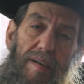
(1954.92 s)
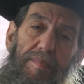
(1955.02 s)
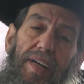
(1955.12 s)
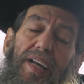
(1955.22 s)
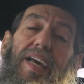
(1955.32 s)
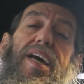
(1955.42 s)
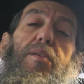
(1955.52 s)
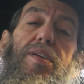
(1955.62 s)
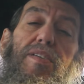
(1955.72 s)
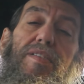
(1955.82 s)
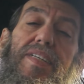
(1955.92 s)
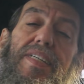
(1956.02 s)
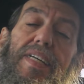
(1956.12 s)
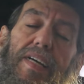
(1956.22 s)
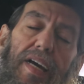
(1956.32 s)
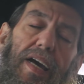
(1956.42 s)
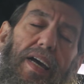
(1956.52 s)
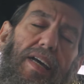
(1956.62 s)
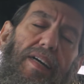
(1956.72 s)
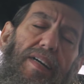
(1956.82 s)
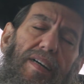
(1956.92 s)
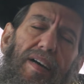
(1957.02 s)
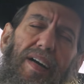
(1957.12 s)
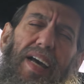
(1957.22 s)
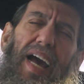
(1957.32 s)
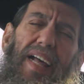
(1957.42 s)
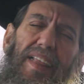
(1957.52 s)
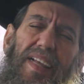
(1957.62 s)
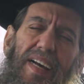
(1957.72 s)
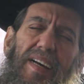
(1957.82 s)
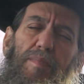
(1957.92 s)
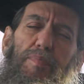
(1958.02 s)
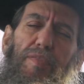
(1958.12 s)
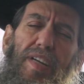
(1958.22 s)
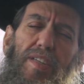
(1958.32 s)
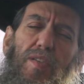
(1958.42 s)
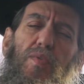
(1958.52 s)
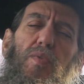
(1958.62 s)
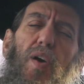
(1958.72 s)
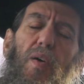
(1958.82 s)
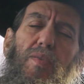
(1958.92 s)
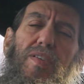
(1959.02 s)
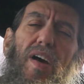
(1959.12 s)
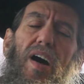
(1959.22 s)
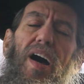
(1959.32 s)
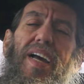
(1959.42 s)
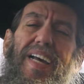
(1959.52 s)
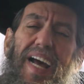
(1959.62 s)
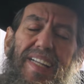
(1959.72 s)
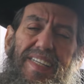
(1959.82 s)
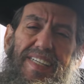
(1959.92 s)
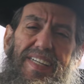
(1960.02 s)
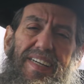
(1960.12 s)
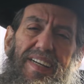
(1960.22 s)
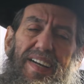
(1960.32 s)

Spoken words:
But here, when you see a Catholic priest who goes against